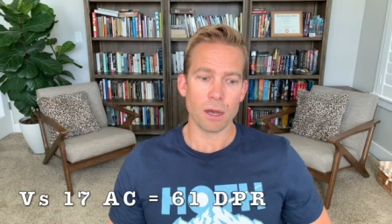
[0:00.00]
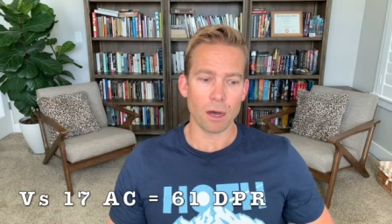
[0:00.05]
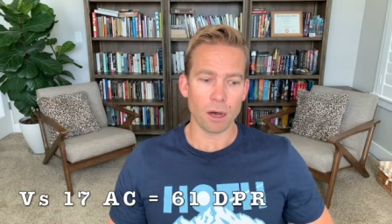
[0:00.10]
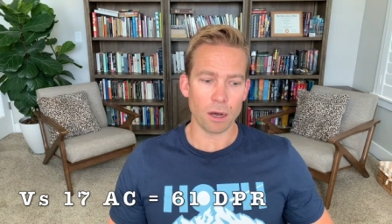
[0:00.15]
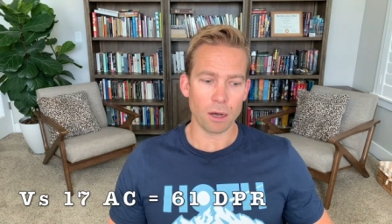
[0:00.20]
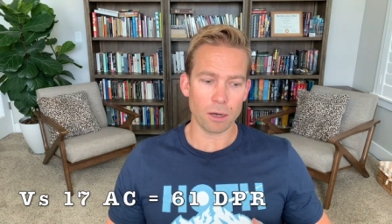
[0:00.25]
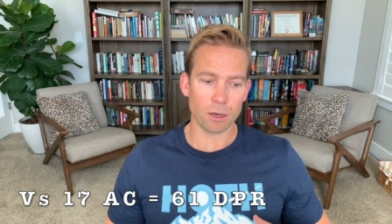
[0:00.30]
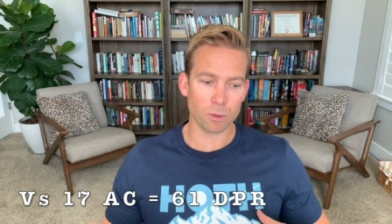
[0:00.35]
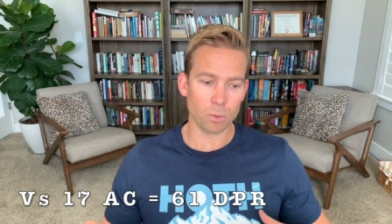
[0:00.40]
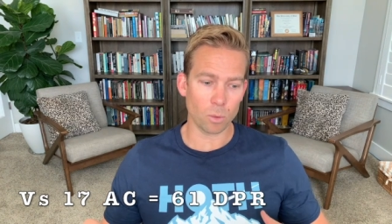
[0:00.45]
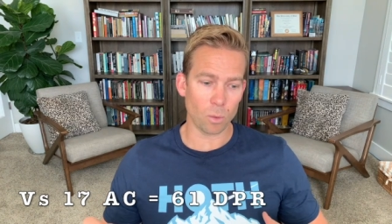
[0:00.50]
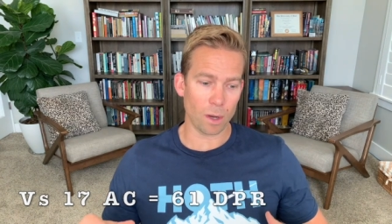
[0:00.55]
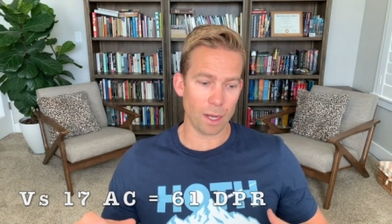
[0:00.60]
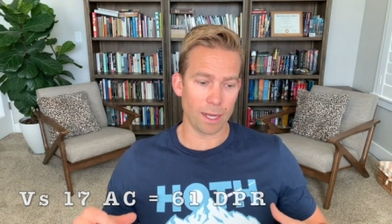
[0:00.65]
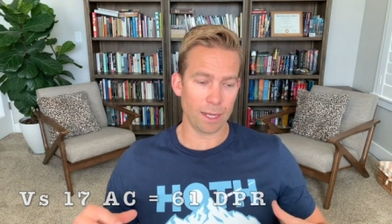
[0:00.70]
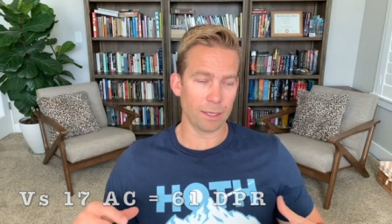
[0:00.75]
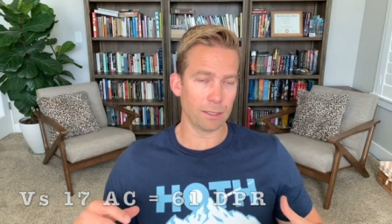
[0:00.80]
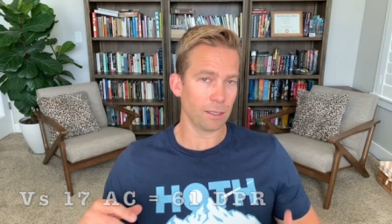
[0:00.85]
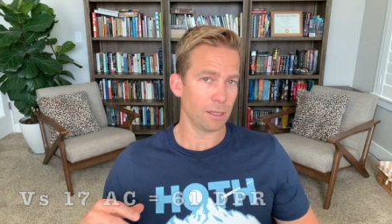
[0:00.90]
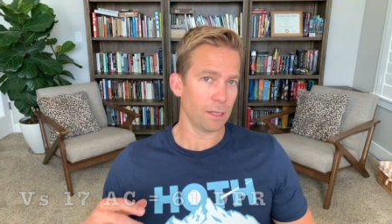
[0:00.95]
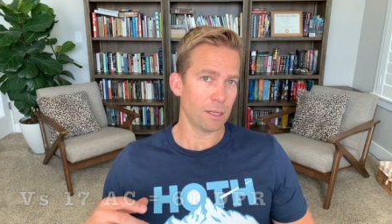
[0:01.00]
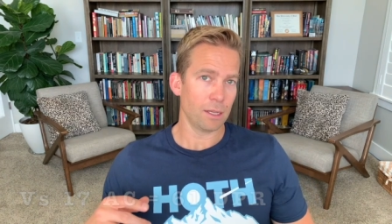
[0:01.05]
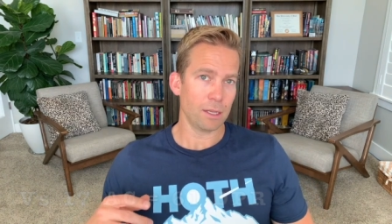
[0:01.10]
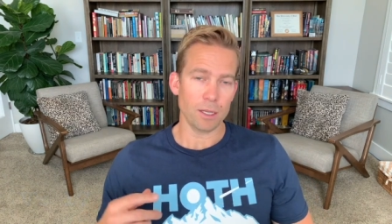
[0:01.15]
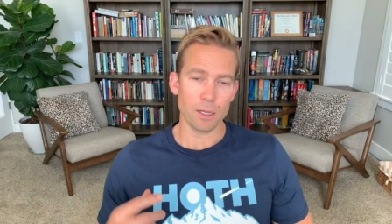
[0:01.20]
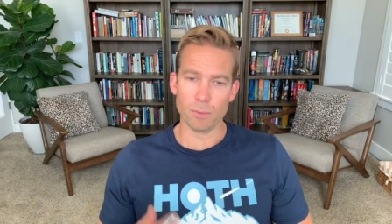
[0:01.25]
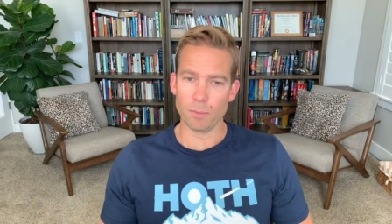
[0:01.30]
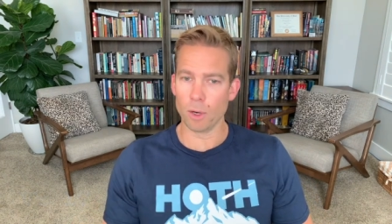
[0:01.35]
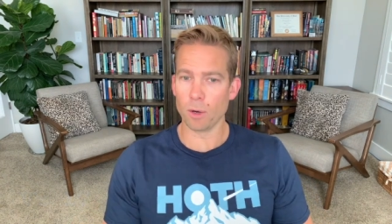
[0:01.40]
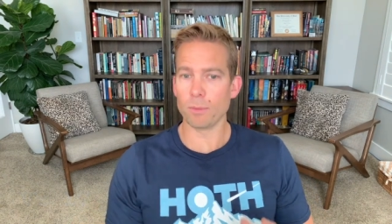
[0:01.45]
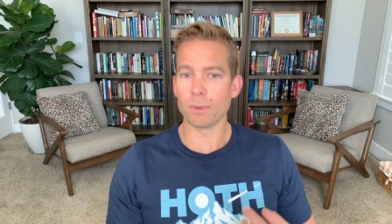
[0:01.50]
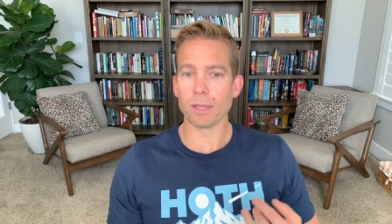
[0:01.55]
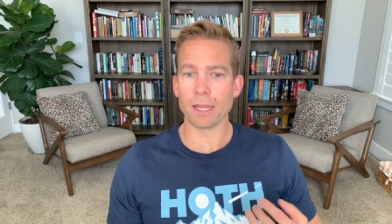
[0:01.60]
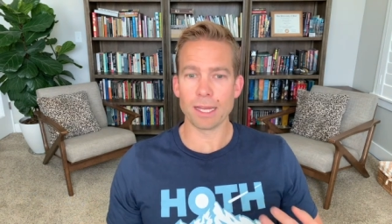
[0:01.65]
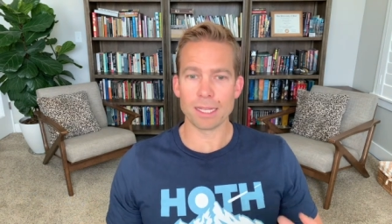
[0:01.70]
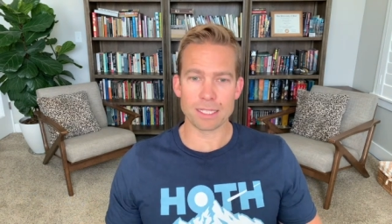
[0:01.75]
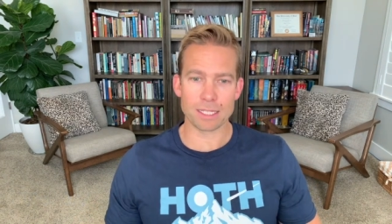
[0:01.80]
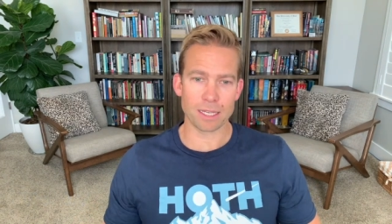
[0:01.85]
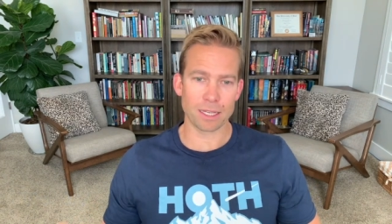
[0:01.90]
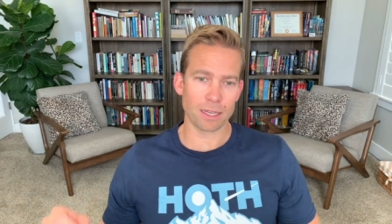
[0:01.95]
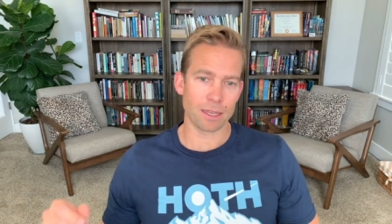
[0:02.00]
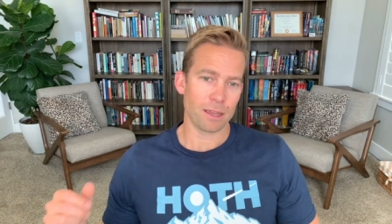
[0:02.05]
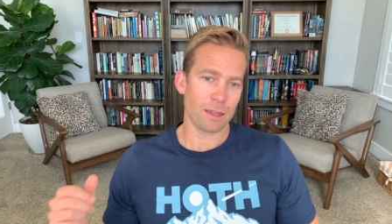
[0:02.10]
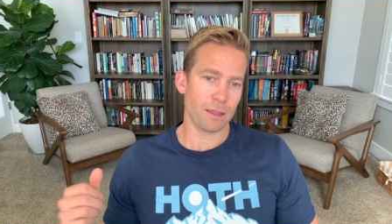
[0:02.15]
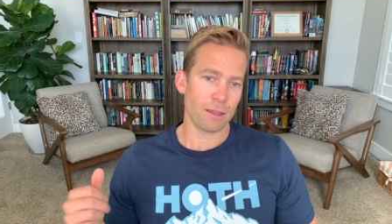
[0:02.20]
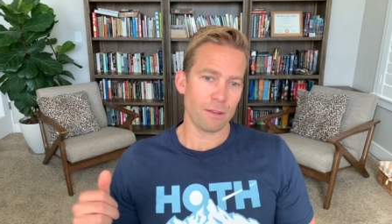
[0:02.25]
all while immobilizing,